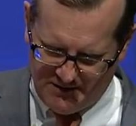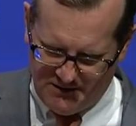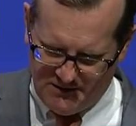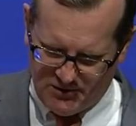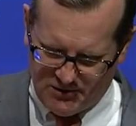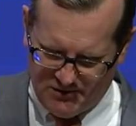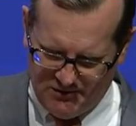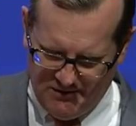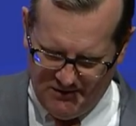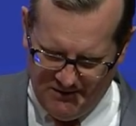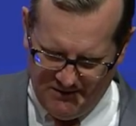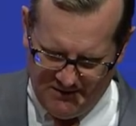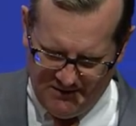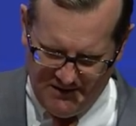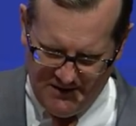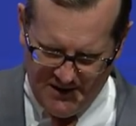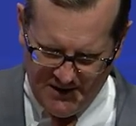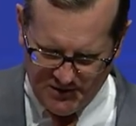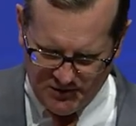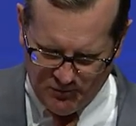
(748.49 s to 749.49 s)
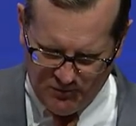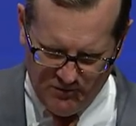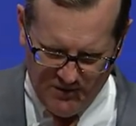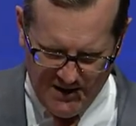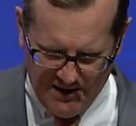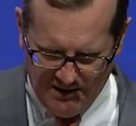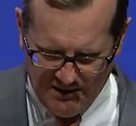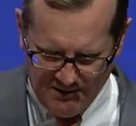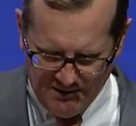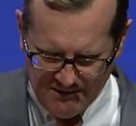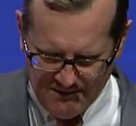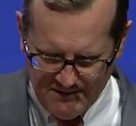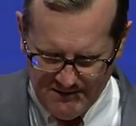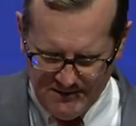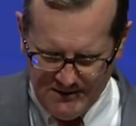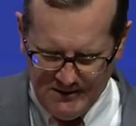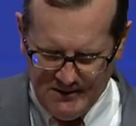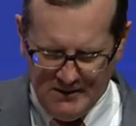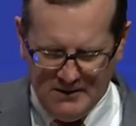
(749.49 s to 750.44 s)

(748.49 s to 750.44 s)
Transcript: concern as well,